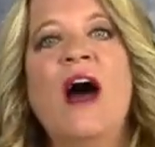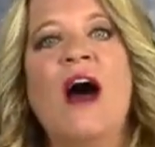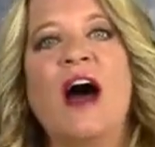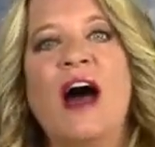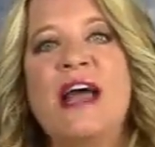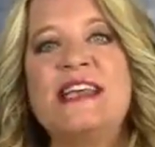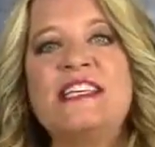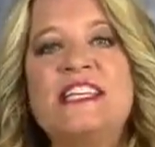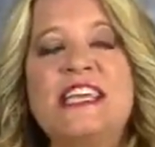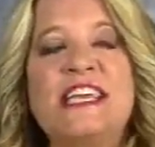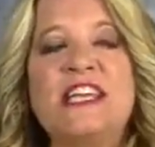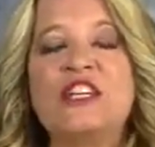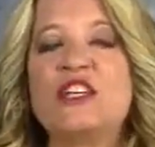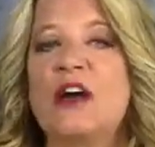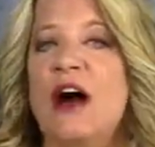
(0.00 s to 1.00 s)
I
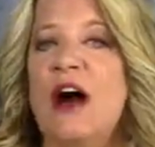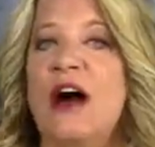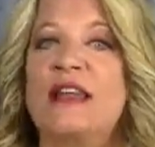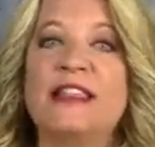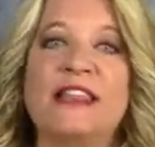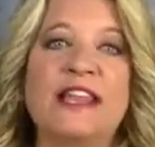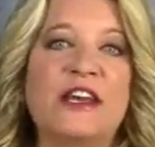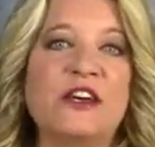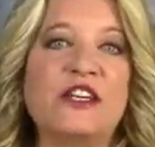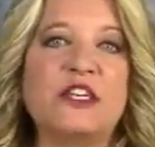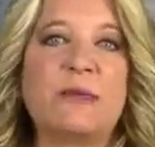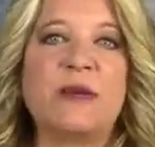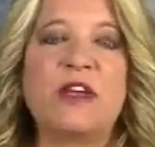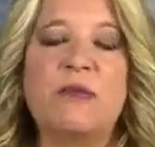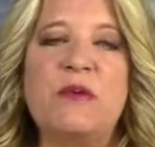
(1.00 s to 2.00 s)
teach on leadership
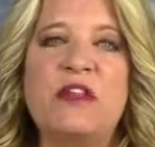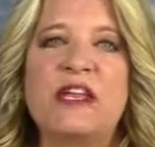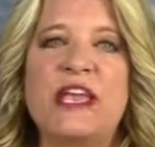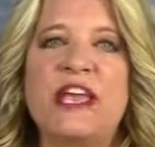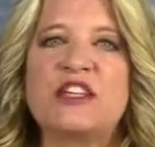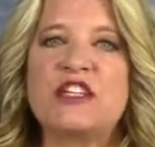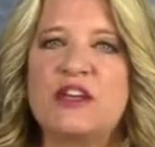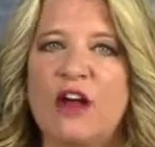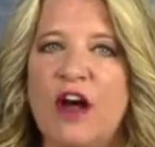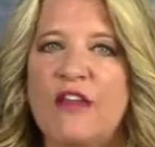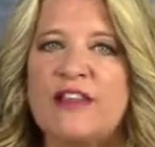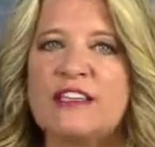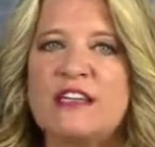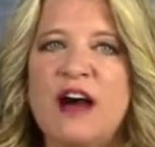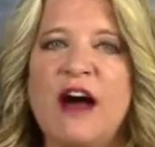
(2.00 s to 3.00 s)
and communication all
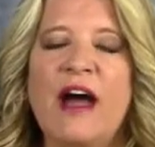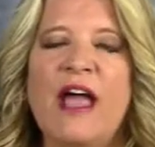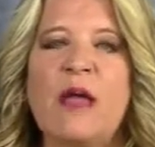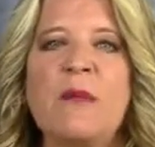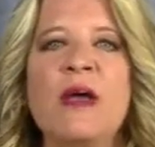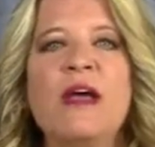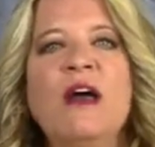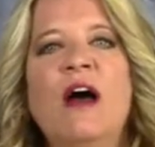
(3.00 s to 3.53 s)
the time.